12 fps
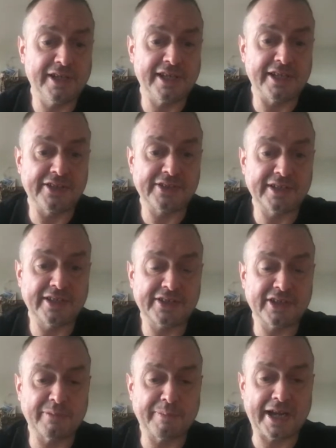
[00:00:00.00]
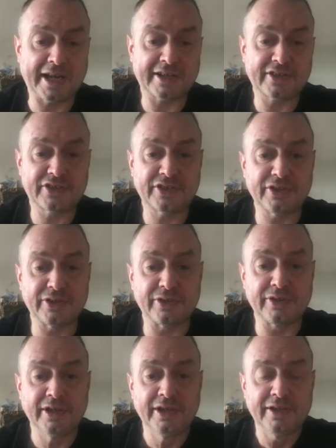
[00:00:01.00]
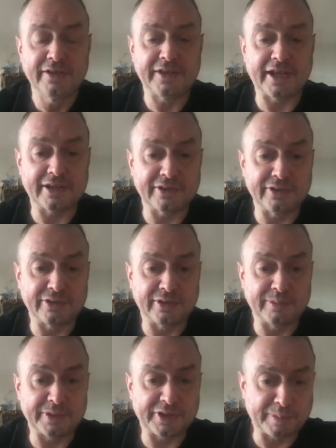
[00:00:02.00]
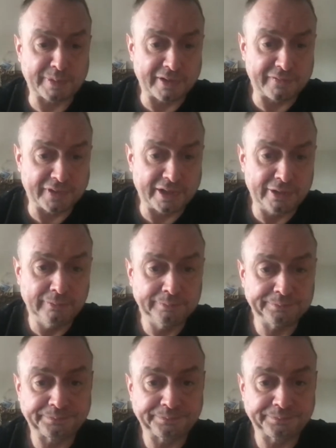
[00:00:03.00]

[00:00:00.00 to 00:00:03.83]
is, let's go back to that Google business profile.